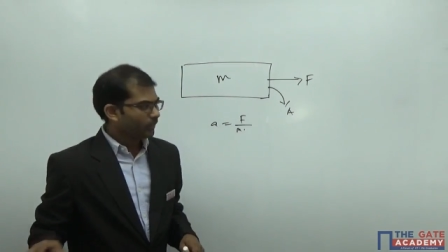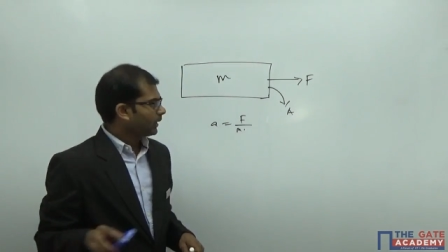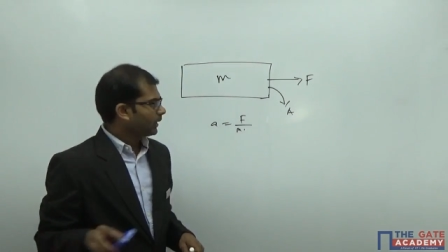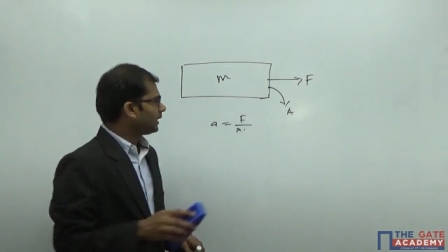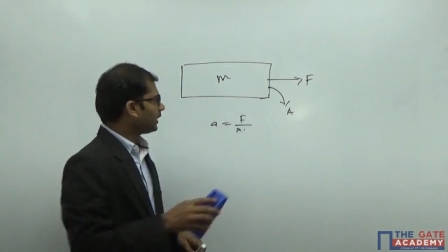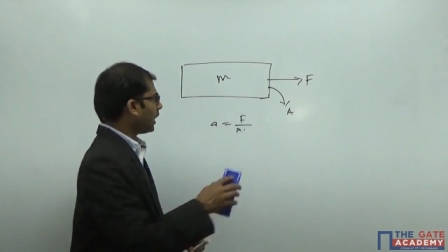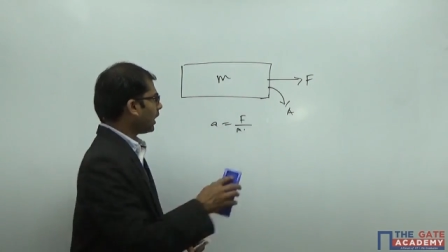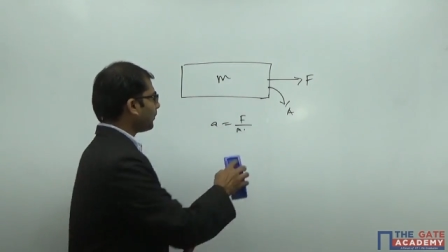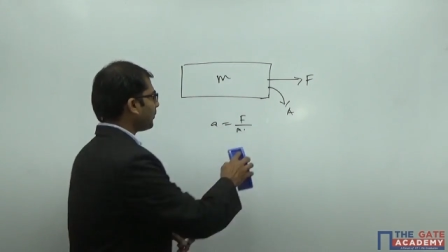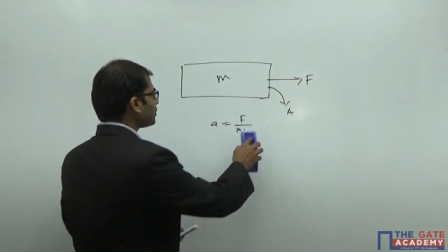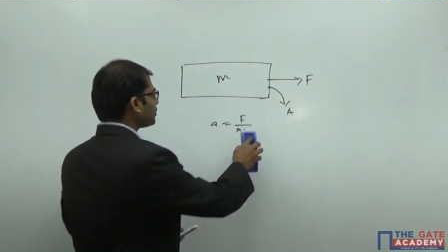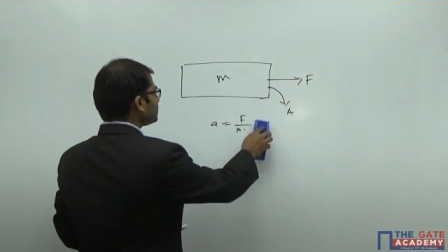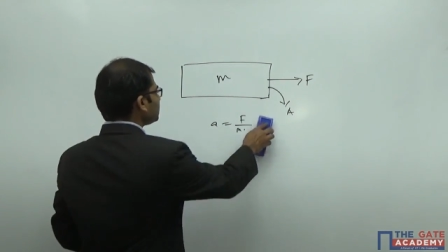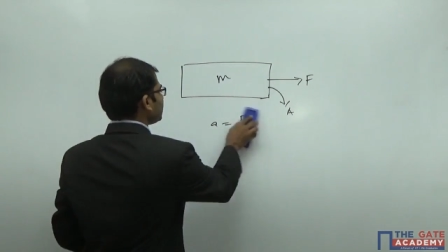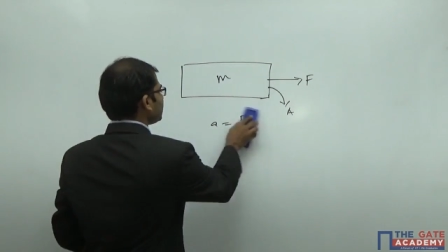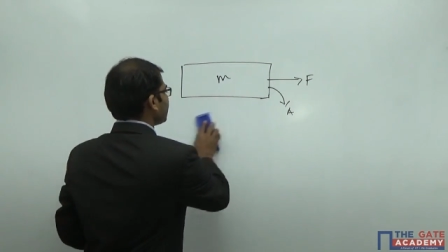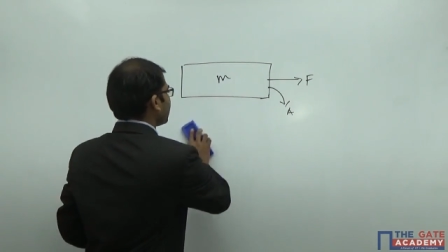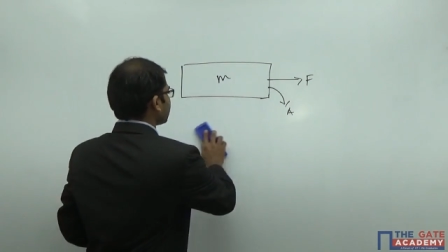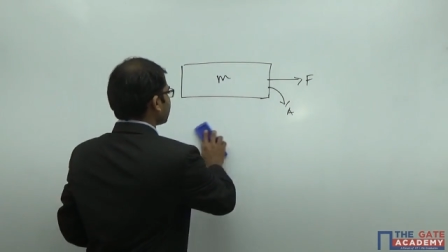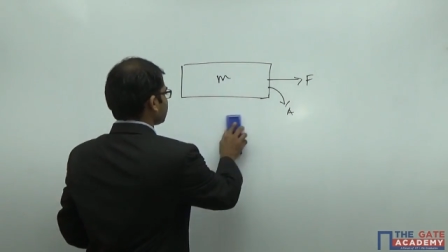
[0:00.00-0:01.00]
an
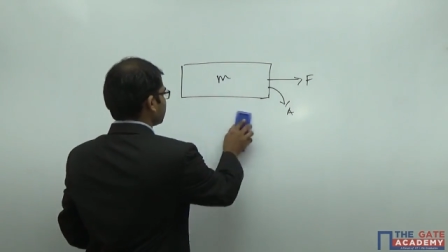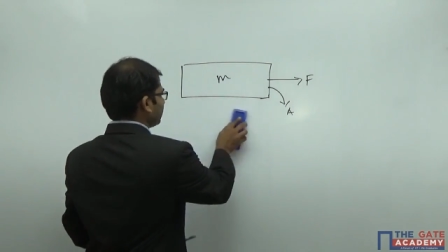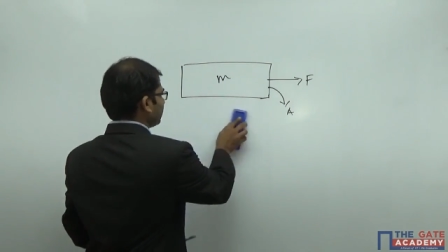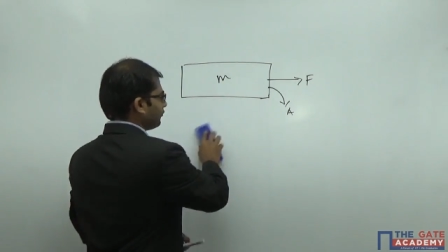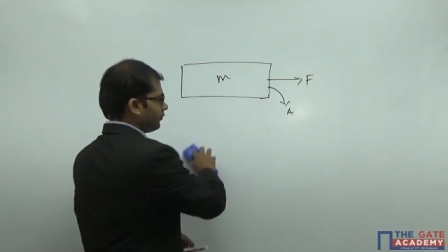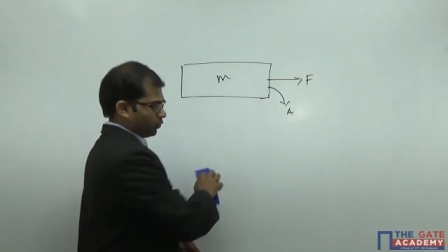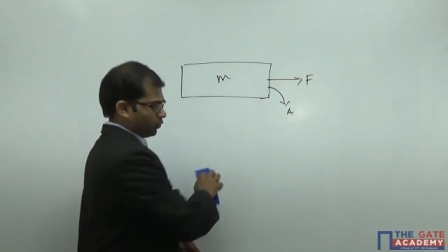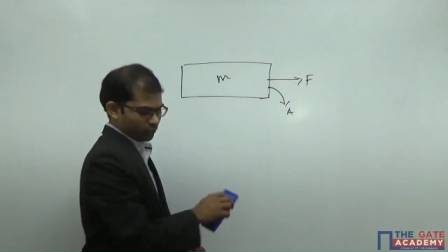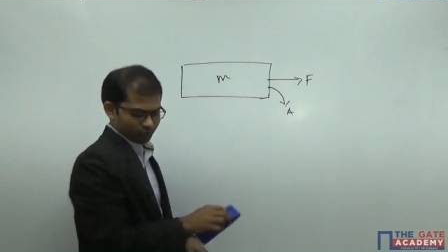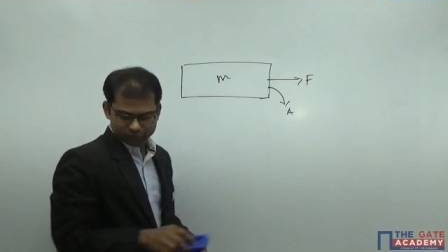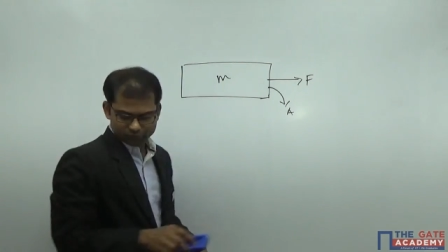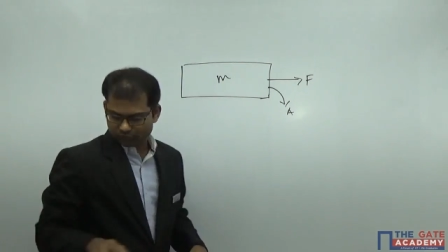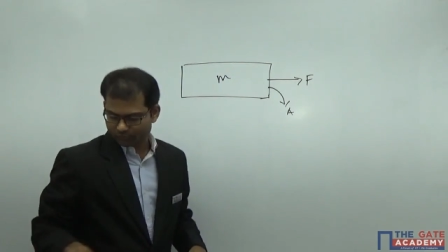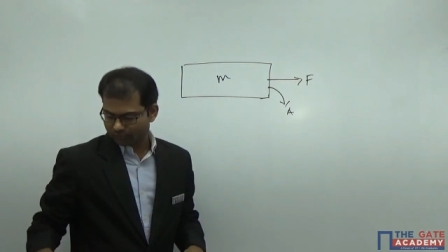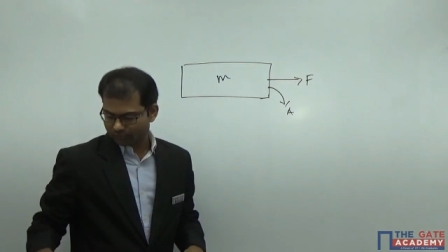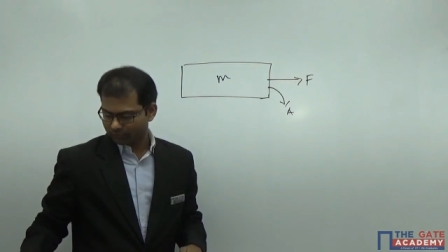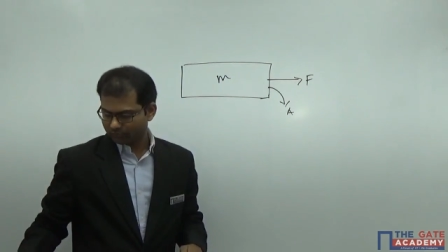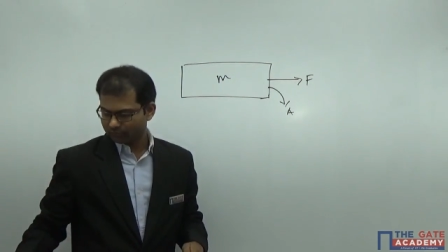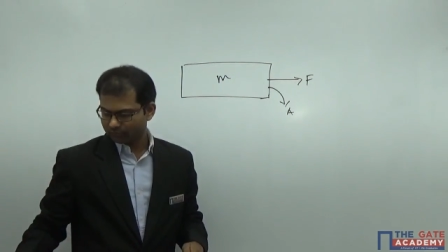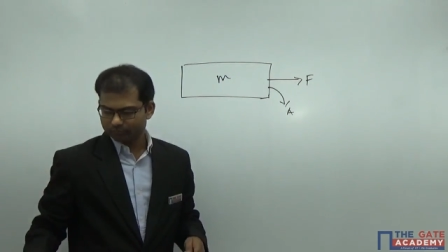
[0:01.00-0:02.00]
opposite reaction
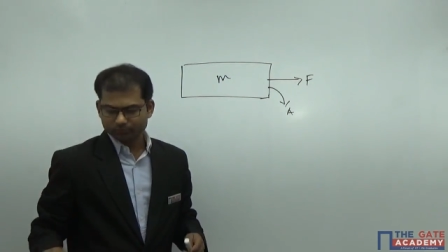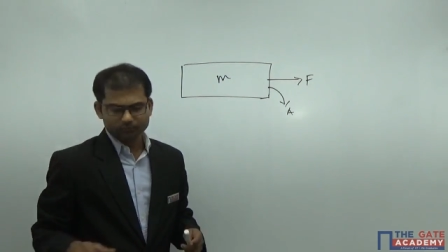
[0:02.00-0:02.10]
force